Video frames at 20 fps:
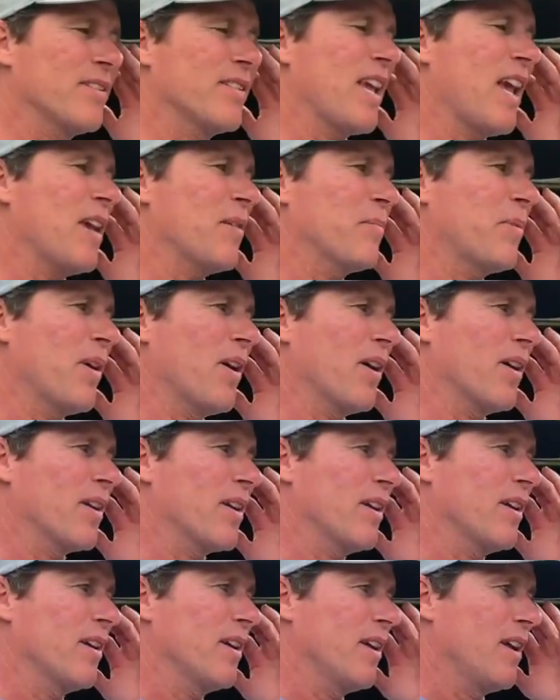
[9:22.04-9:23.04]
the skate park.
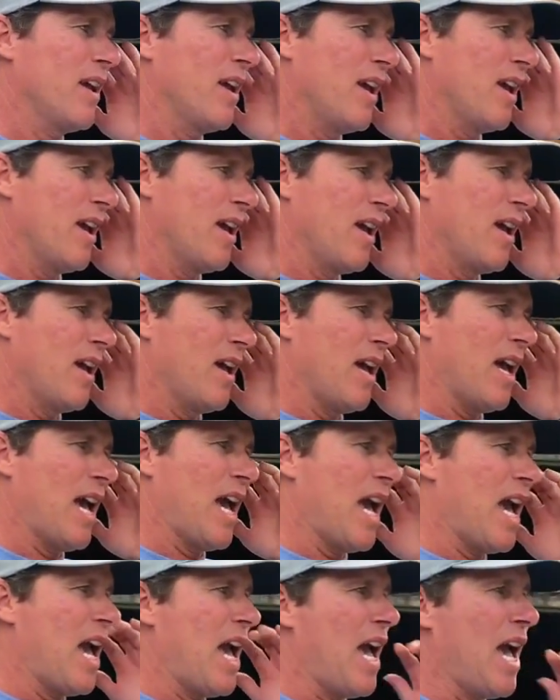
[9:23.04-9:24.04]
Let's
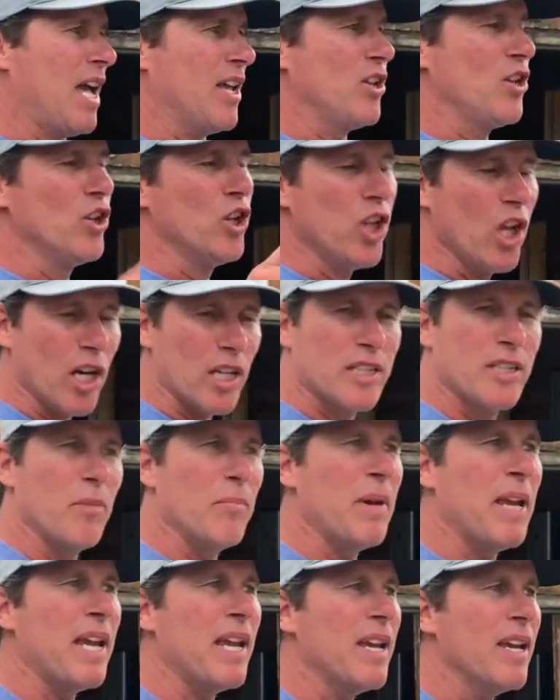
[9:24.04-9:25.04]
go. We're running. And you looked
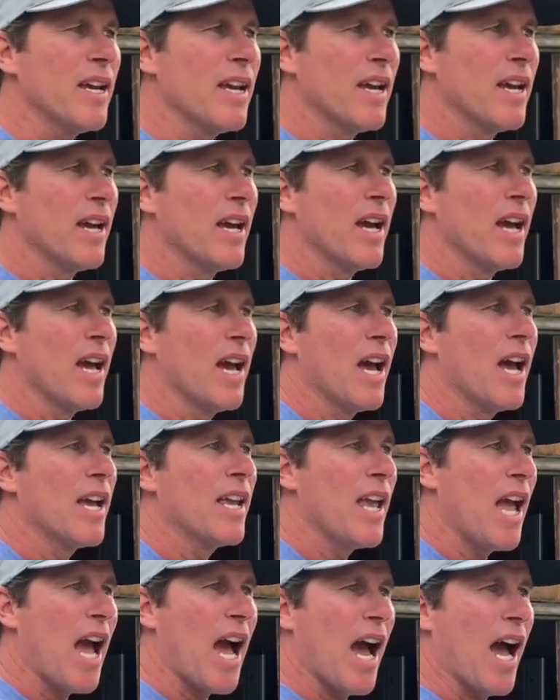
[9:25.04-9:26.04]
at me.
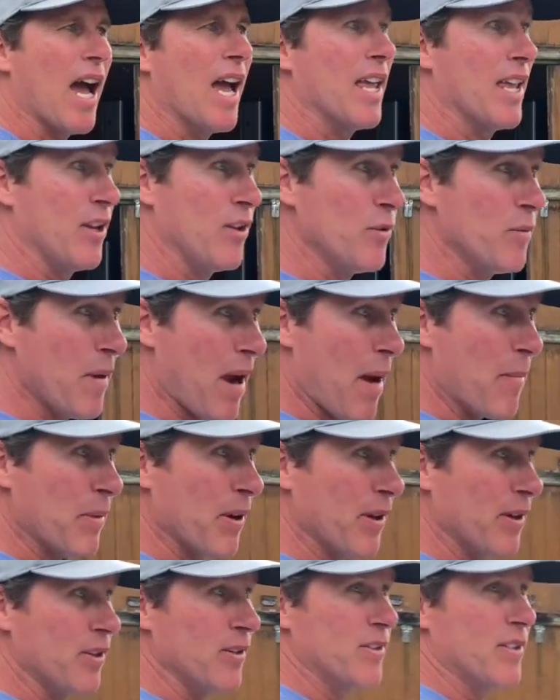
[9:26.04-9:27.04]
Yeah, you
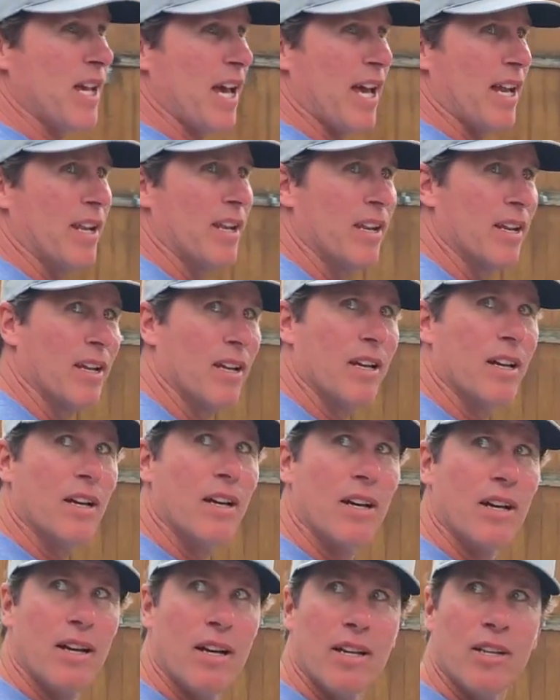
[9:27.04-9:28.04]
remember? You said.
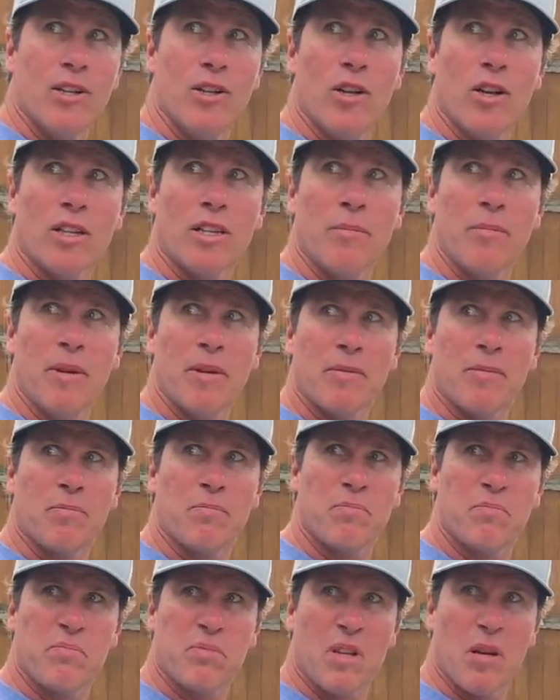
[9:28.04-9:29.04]
You looked at me
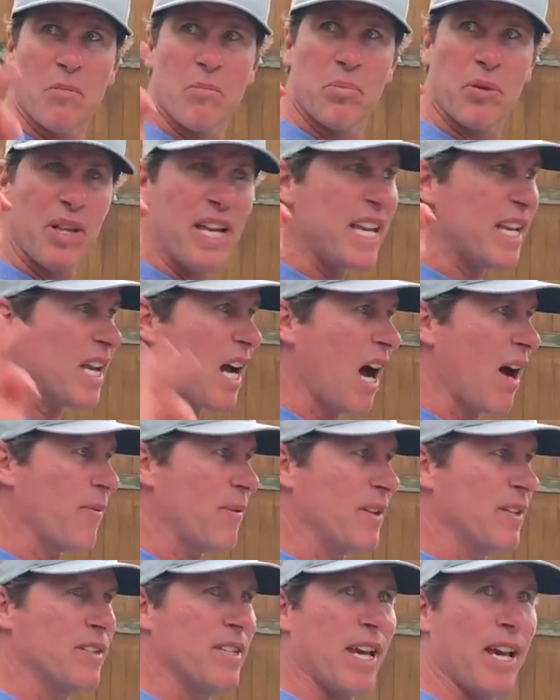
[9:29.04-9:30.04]
with complete
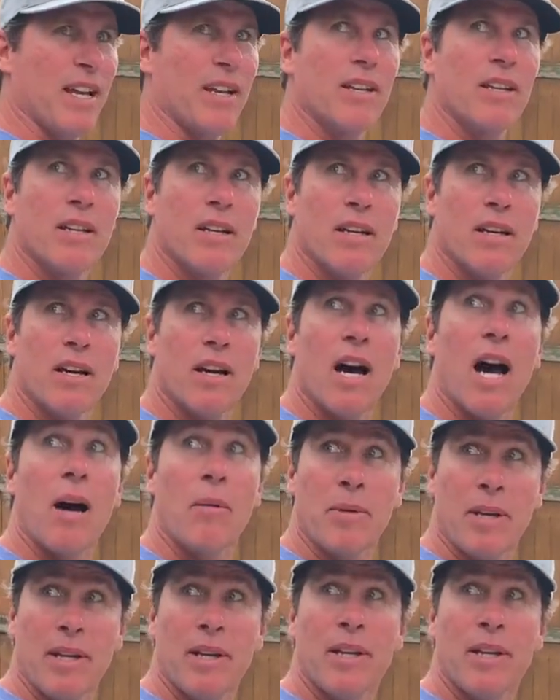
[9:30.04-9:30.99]
confidence. Said I'm